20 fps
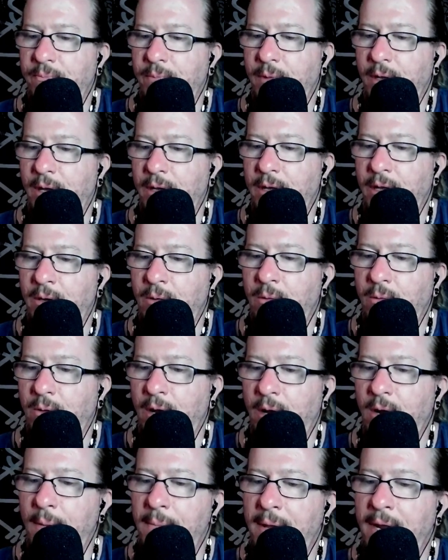uh, you know, I,
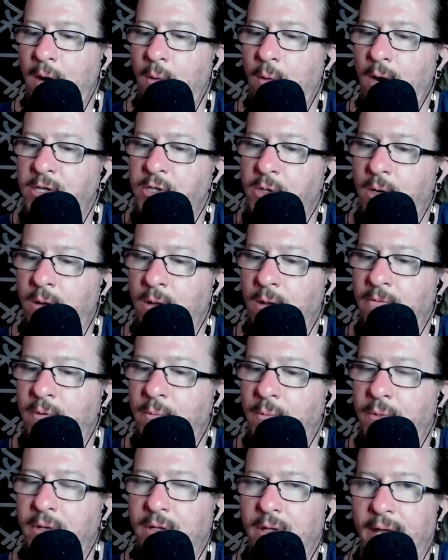I may not watch all of
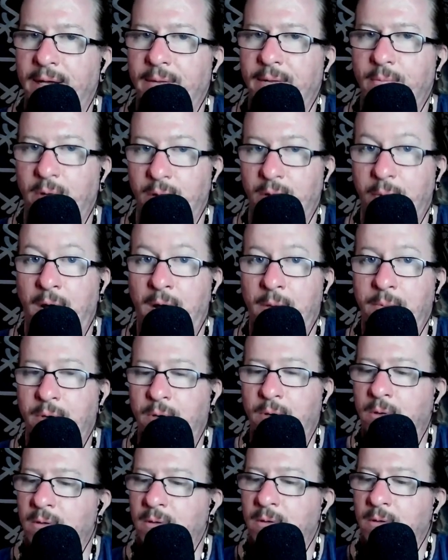them, but like with Papa
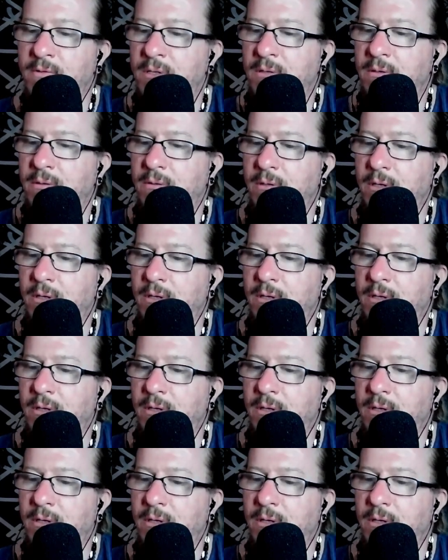Olofsson,